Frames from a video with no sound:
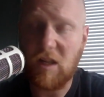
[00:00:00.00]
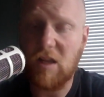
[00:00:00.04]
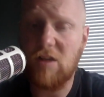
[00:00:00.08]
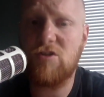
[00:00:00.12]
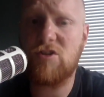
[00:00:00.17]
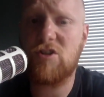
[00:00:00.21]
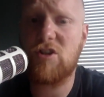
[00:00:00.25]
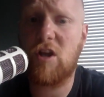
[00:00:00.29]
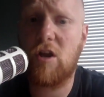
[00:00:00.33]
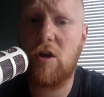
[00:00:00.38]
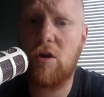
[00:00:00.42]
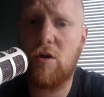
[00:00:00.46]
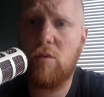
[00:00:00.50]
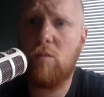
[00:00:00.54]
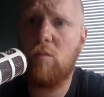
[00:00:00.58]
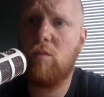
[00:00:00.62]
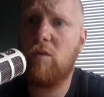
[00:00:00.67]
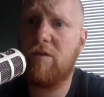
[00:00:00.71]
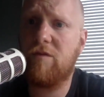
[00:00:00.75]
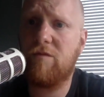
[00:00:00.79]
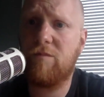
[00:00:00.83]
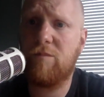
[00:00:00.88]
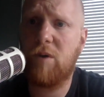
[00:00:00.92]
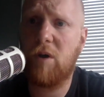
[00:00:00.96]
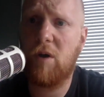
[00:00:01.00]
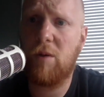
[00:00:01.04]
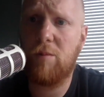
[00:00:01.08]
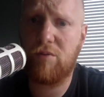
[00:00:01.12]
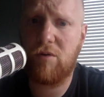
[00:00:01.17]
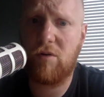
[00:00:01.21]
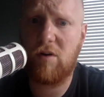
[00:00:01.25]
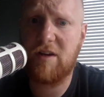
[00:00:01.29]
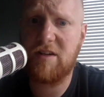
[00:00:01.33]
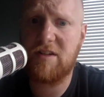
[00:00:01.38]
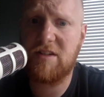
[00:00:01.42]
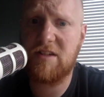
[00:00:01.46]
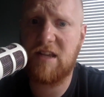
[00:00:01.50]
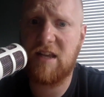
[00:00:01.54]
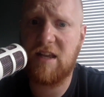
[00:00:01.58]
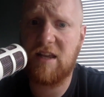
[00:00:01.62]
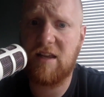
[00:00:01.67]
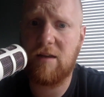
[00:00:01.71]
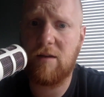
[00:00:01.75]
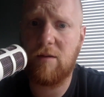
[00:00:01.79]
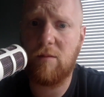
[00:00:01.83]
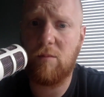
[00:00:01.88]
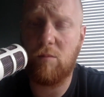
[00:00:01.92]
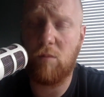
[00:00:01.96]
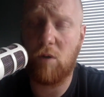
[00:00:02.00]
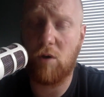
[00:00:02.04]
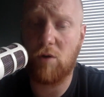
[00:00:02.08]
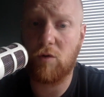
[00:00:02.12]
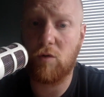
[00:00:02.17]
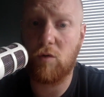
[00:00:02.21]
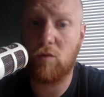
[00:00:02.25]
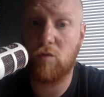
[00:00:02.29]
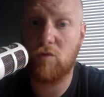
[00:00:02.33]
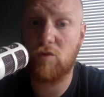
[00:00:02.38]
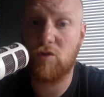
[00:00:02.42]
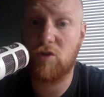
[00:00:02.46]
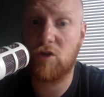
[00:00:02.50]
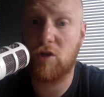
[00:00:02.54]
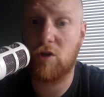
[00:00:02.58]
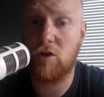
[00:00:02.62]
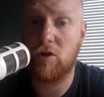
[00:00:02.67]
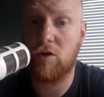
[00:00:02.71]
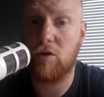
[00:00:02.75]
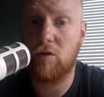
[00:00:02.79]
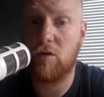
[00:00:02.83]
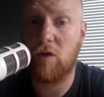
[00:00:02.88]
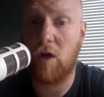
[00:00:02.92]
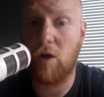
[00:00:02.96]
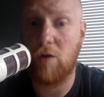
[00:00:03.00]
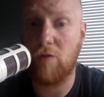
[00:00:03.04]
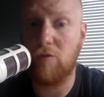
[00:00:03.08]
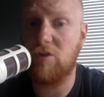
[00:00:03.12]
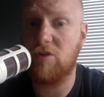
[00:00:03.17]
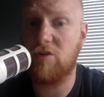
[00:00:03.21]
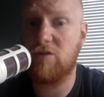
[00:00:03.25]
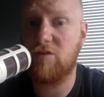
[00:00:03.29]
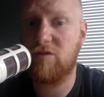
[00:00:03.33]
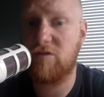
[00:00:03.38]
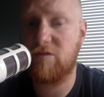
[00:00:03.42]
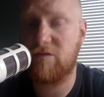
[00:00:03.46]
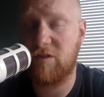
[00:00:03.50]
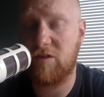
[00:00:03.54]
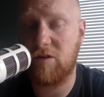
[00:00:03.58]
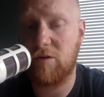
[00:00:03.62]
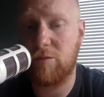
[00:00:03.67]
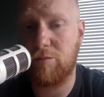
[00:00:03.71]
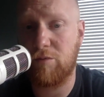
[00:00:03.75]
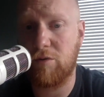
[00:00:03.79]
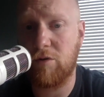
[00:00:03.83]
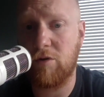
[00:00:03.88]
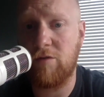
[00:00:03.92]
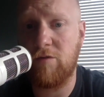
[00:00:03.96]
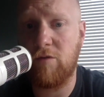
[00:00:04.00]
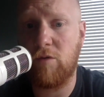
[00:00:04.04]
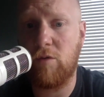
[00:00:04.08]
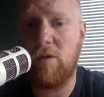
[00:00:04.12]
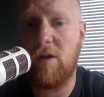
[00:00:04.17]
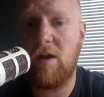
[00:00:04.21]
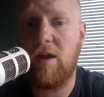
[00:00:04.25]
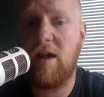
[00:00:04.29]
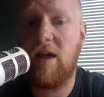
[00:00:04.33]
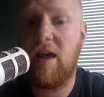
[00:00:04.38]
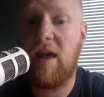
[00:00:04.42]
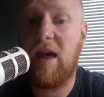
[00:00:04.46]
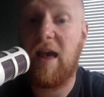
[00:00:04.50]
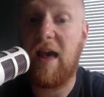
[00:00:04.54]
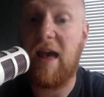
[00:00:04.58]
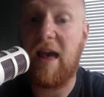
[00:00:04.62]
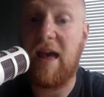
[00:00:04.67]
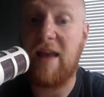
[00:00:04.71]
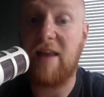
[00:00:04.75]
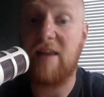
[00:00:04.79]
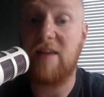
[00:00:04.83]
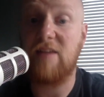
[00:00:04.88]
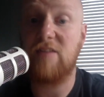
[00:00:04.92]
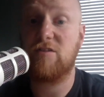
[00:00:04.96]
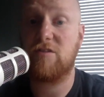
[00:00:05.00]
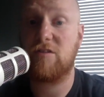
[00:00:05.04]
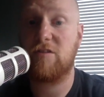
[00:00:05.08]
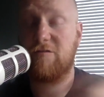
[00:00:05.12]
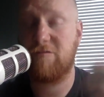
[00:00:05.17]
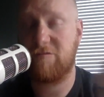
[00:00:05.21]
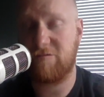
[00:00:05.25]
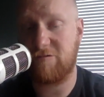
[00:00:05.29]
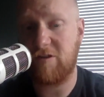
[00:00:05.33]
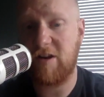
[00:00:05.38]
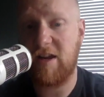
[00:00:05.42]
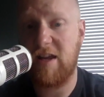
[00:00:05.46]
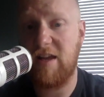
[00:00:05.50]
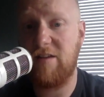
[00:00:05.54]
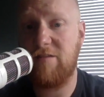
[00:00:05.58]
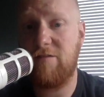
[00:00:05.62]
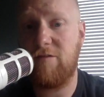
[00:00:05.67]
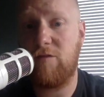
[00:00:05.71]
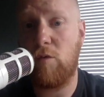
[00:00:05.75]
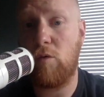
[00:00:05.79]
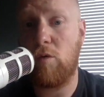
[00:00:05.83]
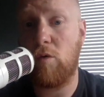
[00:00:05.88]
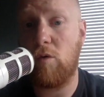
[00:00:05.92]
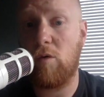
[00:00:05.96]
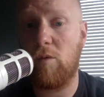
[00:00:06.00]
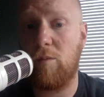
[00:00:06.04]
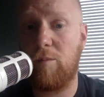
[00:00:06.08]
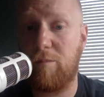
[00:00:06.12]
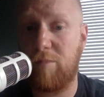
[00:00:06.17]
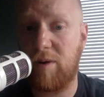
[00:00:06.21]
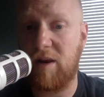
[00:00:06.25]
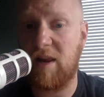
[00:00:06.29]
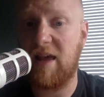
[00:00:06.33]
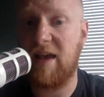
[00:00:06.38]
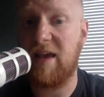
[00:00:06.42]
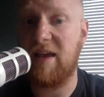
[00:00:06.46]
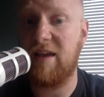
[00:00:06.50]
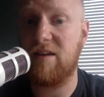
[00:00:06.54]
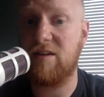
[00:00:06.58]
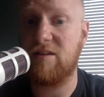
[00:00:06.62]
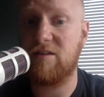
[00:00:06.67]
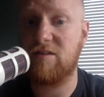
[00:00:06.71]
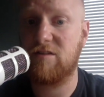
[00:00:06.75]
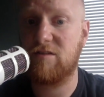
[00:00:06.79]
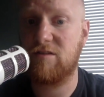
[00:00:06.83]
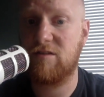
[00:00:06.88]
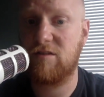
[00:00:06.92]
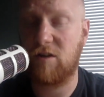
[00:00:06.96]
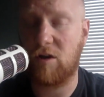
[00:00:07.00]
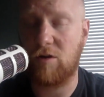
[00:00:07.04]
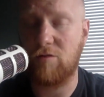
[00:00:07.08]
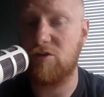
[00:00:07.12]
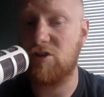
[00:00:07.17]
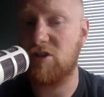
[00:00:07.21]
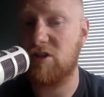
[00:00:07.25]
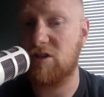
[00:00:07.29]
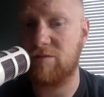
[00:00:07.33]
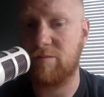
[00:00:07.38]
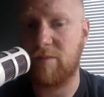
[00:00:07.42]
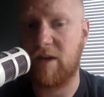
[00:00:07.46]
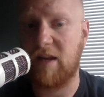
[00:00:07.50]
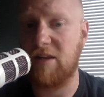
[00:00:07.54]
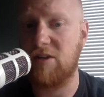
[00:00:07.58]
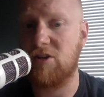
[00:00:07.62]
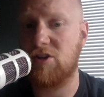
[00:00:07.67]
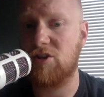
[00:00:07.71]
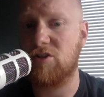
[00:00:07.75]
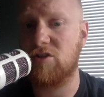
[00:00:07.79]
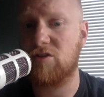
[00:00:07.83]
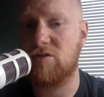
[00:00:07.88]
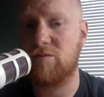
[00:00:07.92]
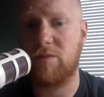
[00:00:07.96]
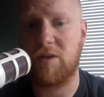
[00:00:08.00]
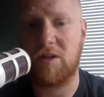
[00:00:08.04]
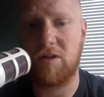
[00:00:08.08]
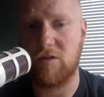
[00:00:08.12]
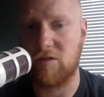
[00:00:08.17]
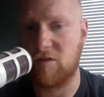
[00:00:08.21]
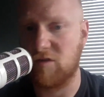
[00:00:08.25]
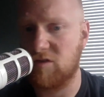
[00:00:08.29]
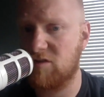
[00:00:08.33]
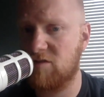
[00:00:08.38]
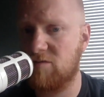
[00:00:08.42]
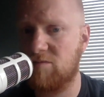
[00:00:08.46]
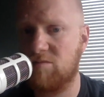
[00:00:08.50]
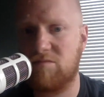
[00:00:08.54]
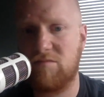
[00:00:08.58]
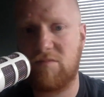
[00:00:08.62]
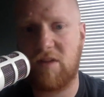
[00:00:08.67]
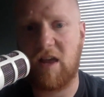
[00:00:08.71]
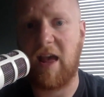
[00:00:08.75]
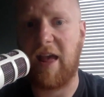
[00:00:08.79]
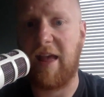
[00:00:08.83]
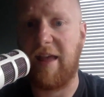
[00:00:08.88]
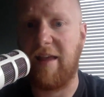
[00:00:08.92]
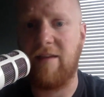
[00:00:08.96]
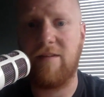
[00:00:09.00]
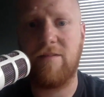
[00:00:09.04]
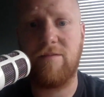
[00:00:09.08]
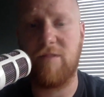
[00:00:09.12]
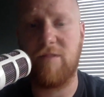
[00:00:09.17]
And so we've put a pricing model to owners for approval, and it's free for players, coaches, managers, because, hey,